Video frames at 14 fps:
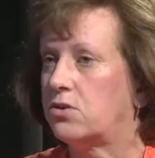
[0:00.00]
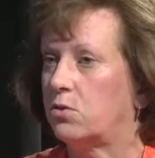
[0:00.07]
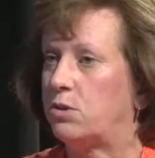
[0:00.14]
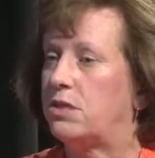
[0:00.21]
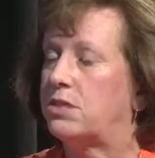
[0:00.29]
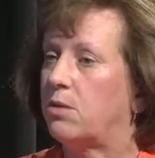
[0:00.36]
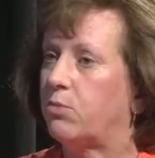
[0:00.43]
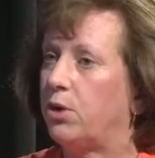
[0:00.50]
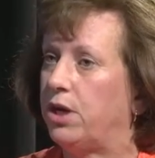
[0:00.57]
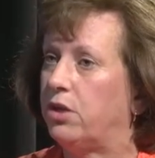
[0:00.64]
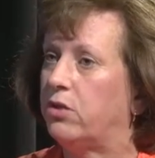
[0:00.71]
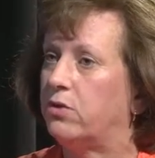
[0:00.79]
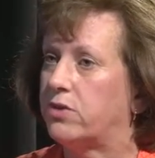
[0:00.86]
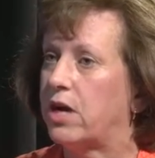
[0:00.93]
So we
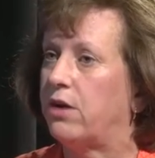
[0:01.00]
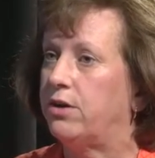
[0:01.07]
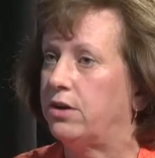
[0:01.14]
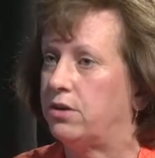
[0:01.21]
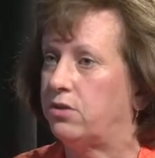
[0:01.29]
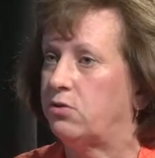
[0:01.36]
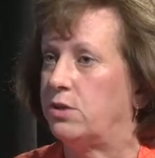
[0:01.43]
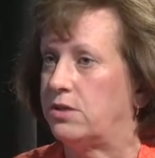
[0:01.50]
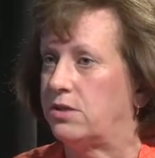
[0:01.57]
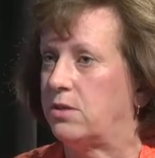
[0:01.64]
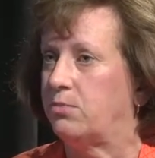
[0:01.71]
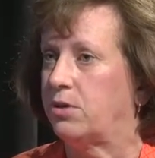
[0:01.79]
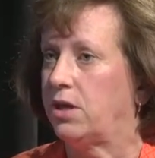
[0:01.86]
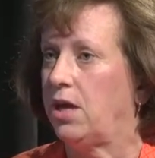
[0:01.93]
separated those out into 3
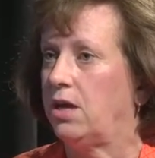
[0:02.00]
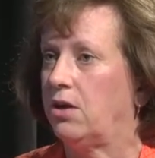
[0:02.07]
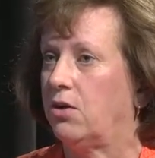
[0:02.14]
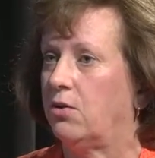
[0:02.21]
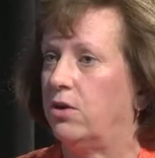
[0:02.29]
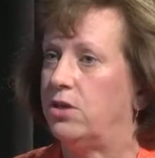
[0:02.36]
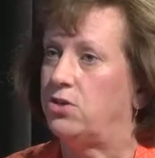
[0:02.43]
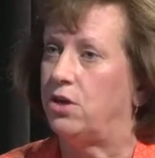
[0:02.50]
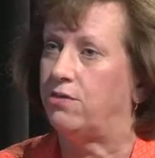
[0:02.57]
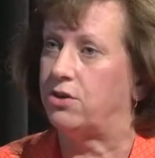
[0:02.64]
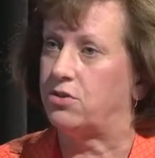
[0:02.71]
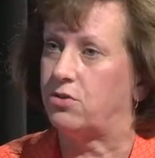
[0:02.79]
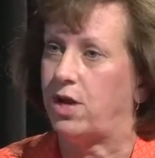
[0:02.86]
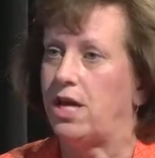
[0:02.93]
separate categories. You
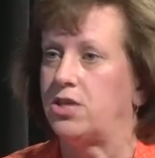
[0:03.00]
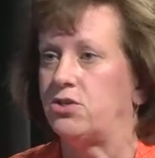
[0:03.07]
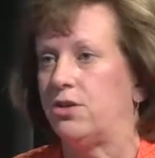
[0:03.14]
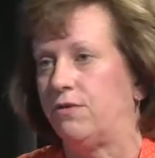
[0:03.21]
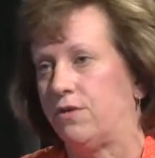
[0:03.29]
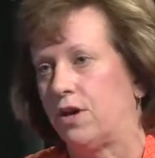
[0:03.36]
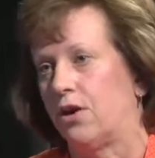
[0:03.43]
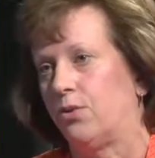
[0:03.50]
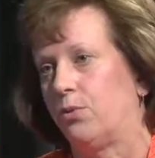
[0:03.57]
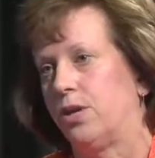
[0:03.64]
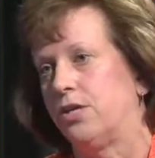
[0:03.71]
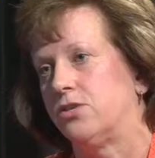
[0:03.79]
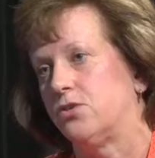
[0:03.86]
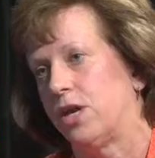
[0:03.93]
have your trash, you have yard
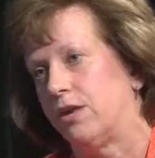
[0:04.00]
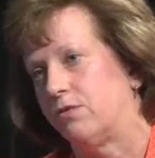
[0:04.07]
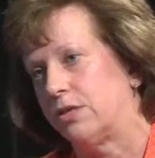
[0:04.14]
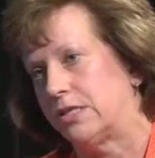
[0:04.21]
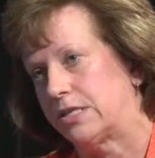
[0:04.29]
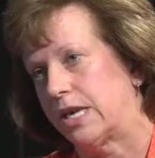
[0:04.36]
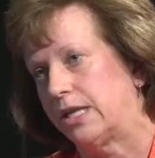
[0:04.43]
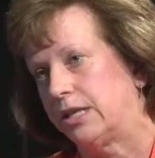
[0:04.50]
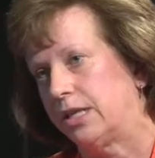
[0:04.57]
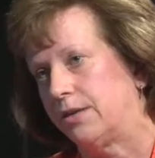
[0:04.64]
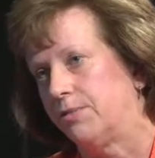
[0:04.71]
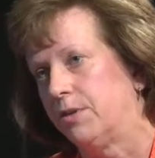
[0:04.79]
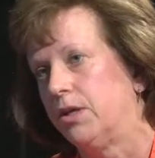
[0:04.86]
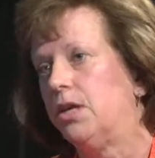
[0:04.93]
waste, you have
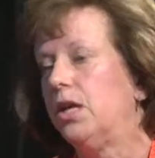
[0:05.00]
recycling.